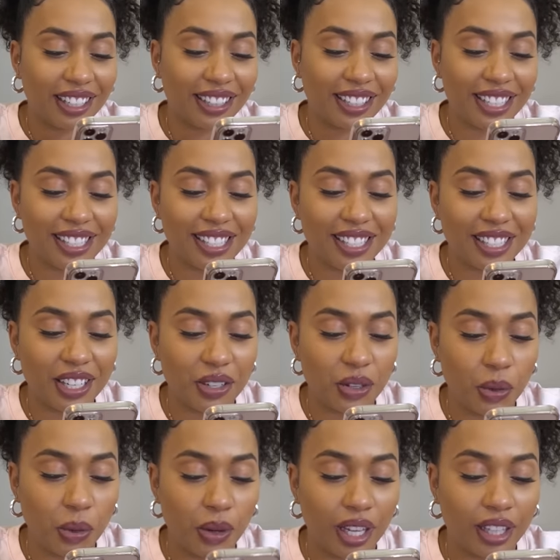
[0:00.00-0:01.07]
This is
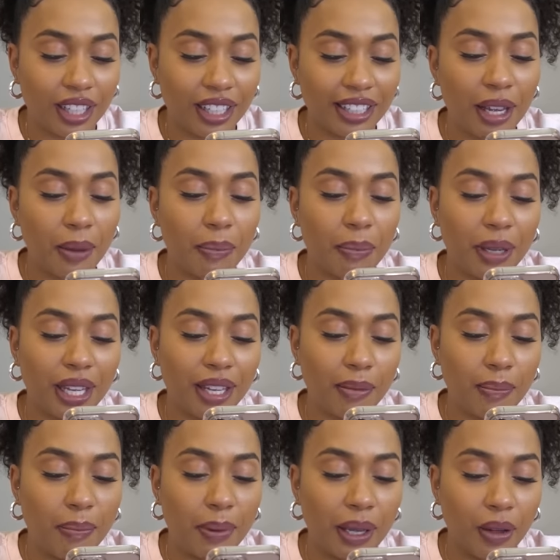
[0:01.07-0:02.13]
annoying. Look at that
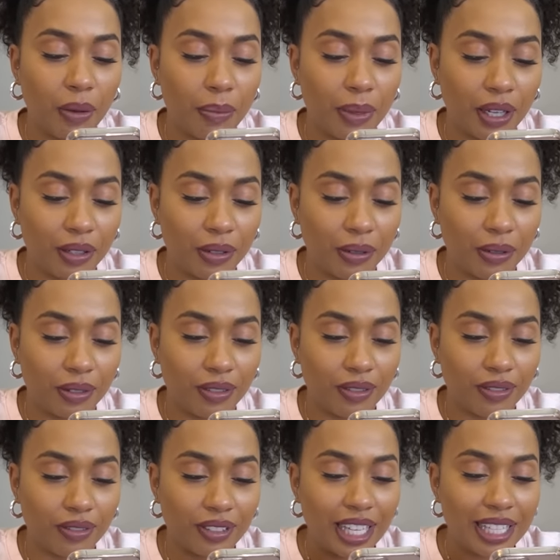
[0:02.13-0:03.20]
big belt
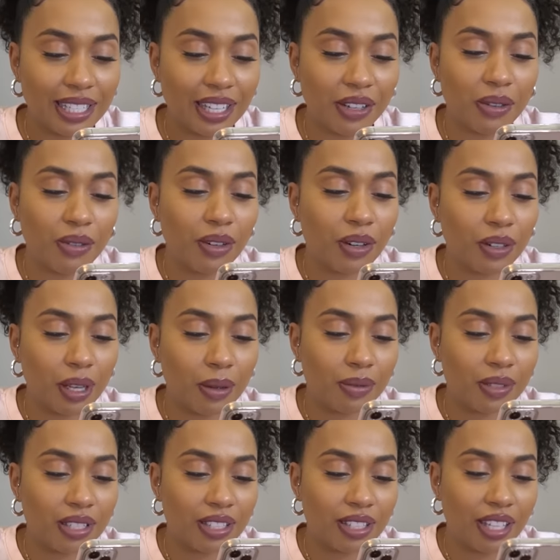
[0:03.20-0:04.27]
buckle. That's how you know that
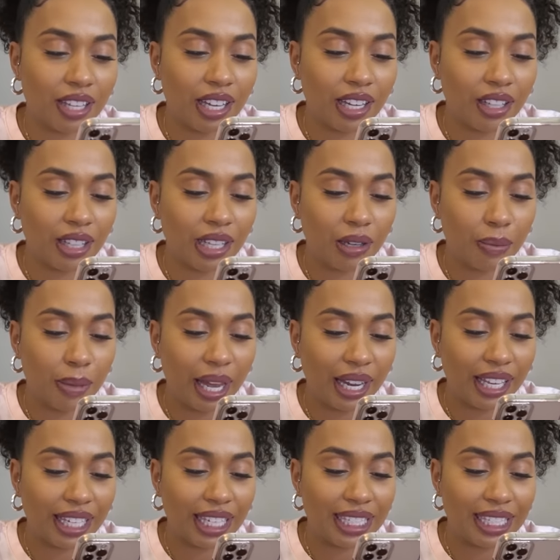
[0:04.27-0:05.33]
was LL
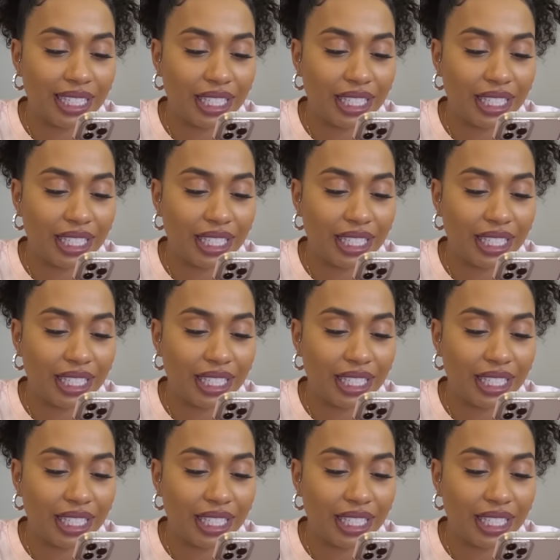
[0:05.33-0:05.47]
back in the